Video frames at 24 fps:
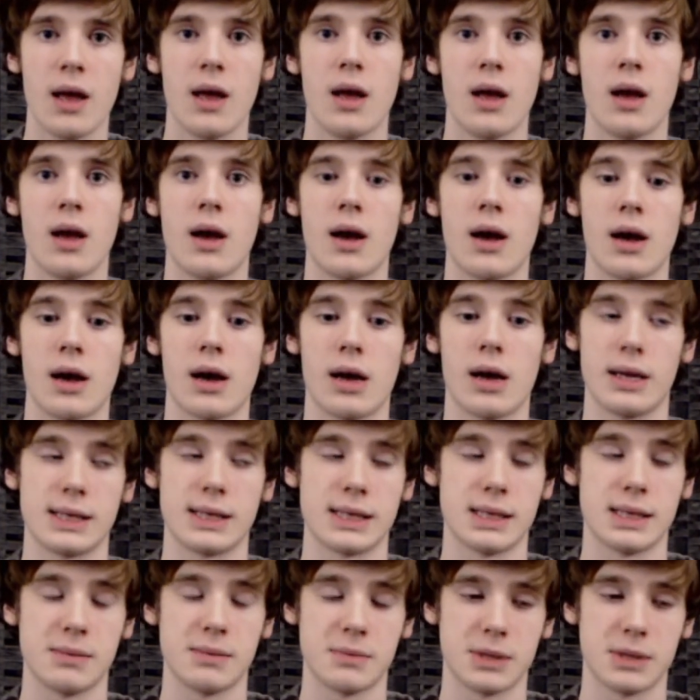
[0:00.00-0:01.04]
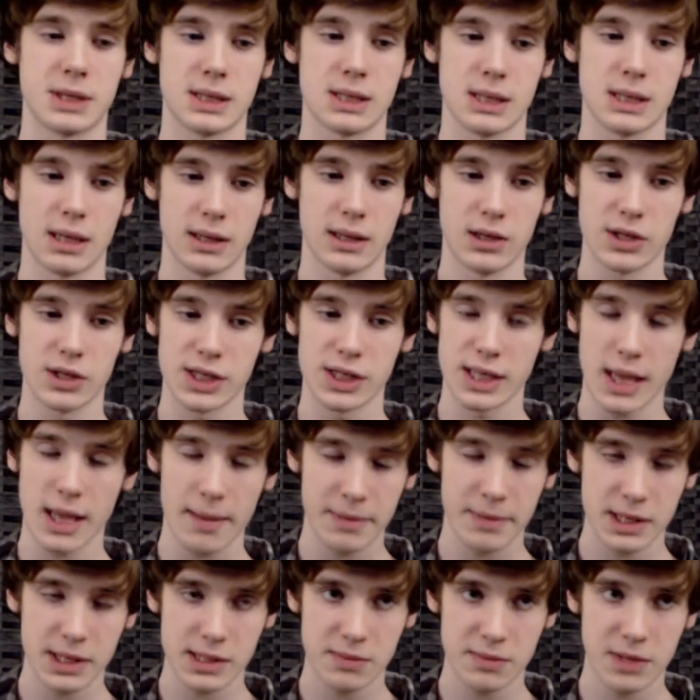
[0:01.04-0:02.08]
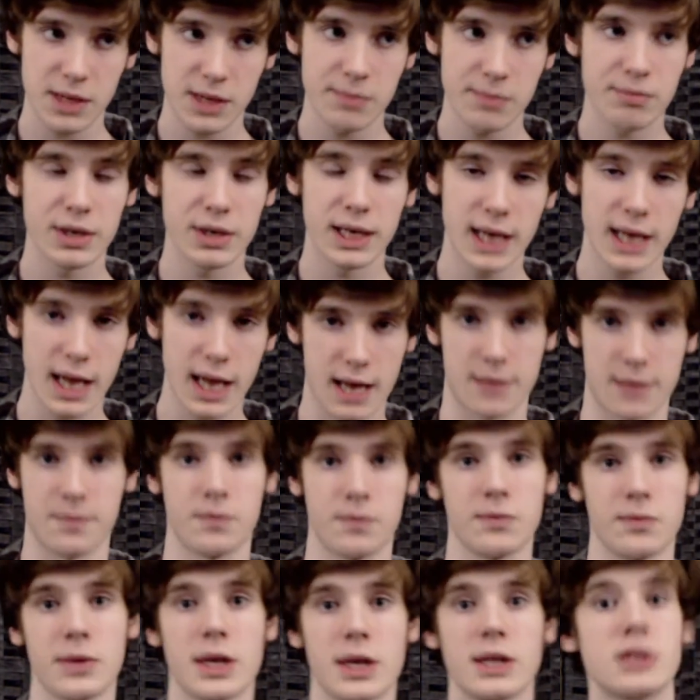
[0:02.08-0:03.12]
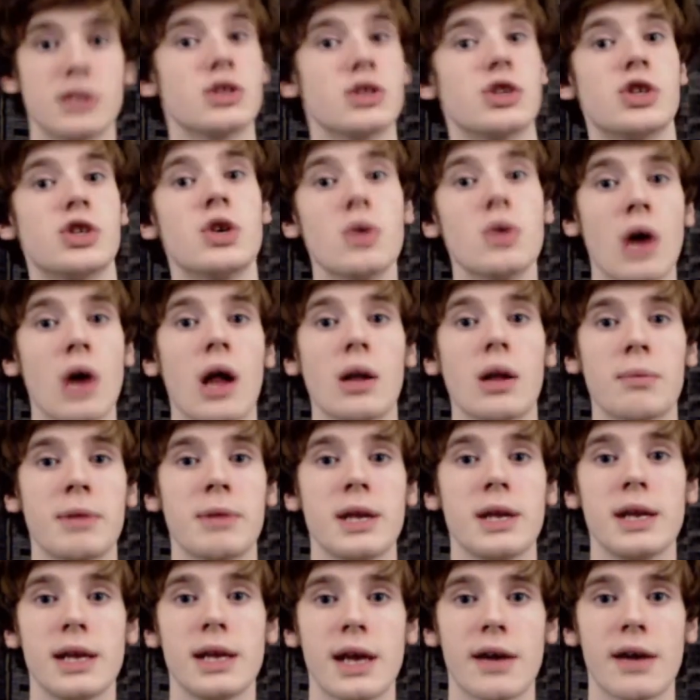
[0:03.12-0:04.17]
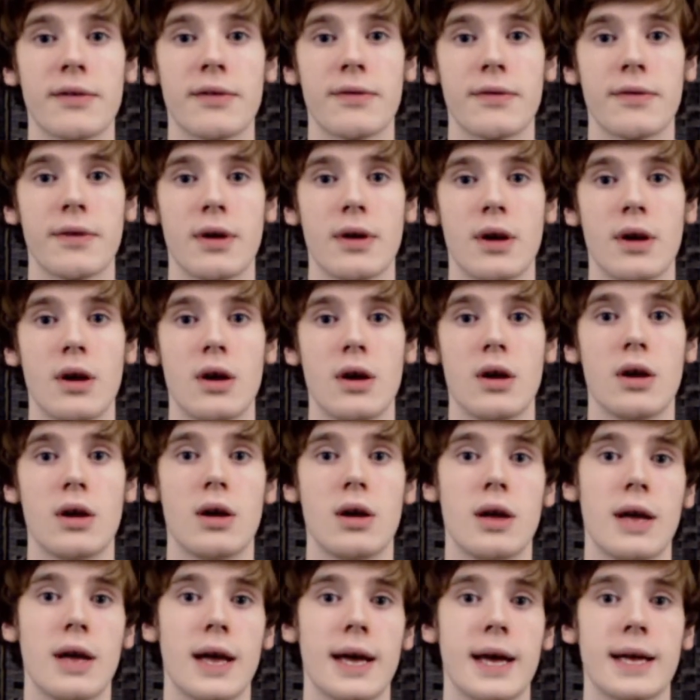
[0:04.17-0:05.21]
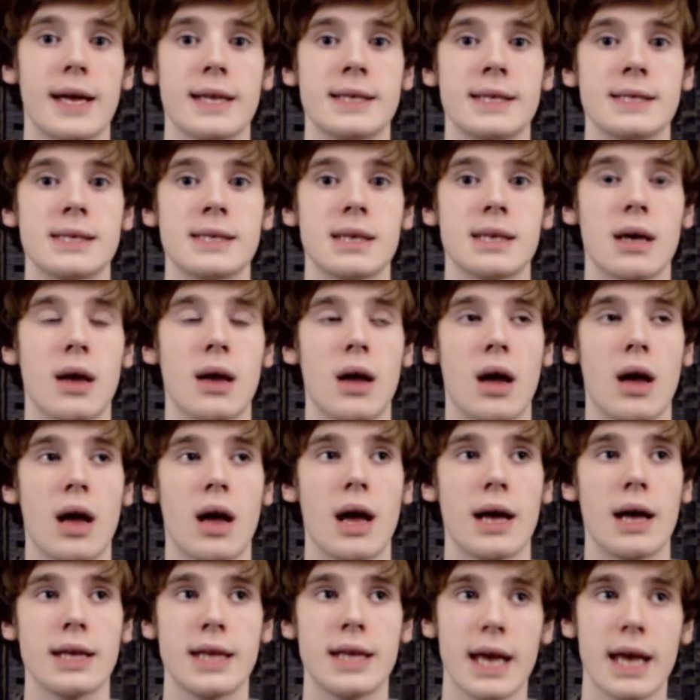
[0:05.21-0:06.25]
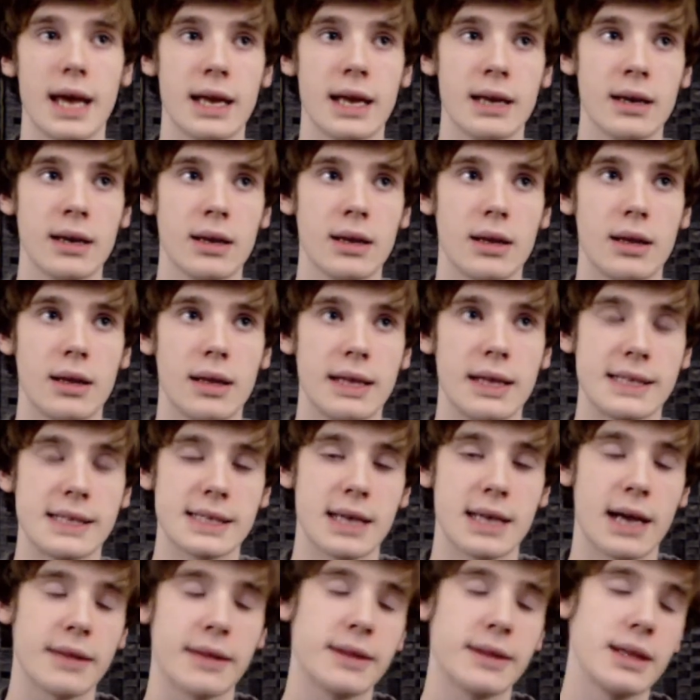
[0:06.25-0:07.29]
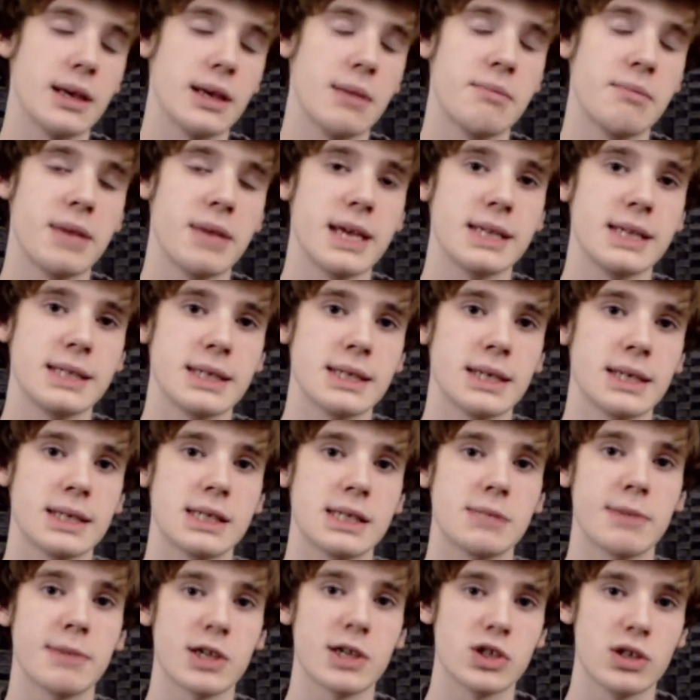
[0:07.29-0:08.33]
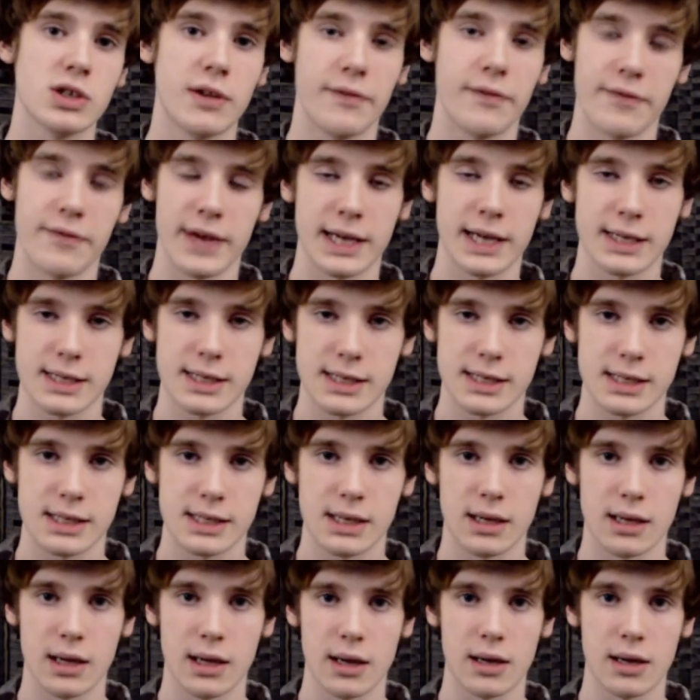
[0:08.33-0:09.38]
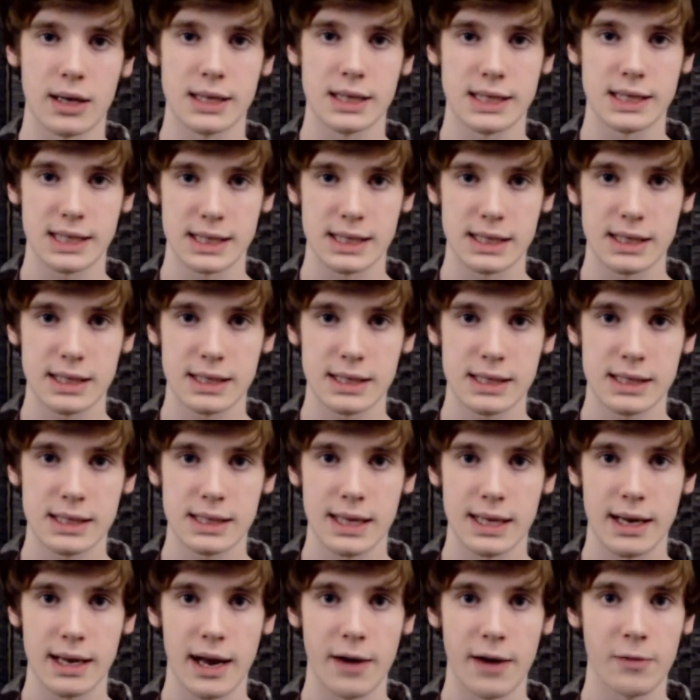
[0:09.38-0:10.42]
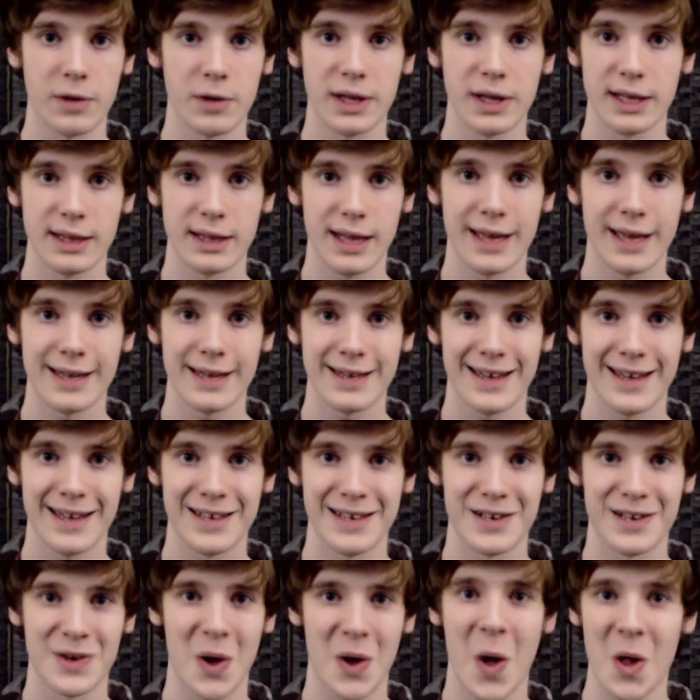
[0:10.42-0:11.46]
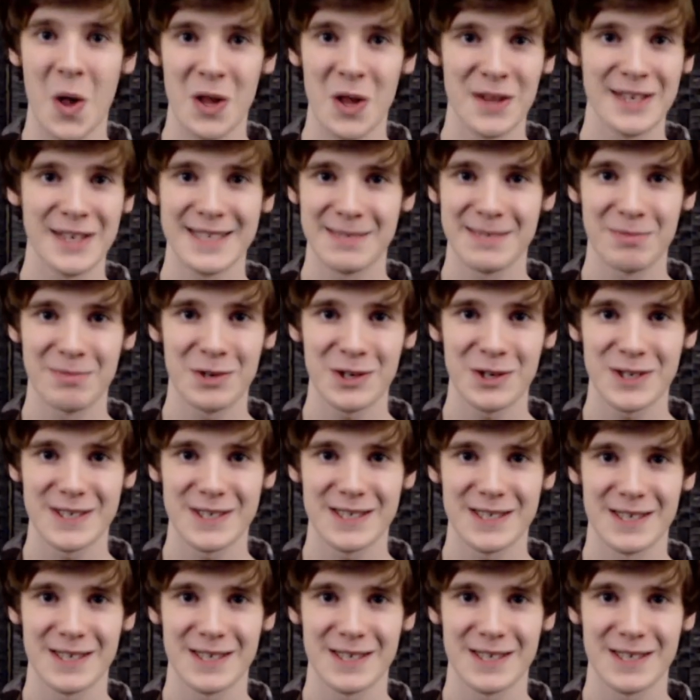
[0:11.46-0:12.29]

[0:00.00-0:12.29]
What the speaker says: It seems a little sloppy to me. But again, it's a $2 PDF, and again, it's got the amazing special effects assistance that I really like in all of these books.